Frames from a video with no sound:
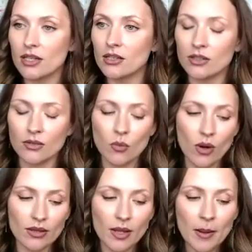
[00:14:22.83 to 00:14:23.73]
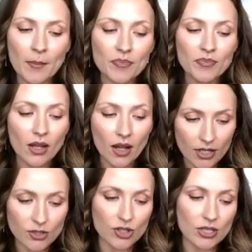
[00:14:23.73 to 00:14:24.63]
here with
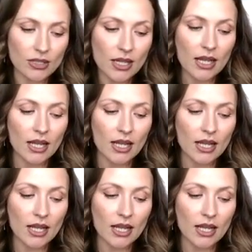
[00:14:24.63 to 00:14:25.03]
hydrogen.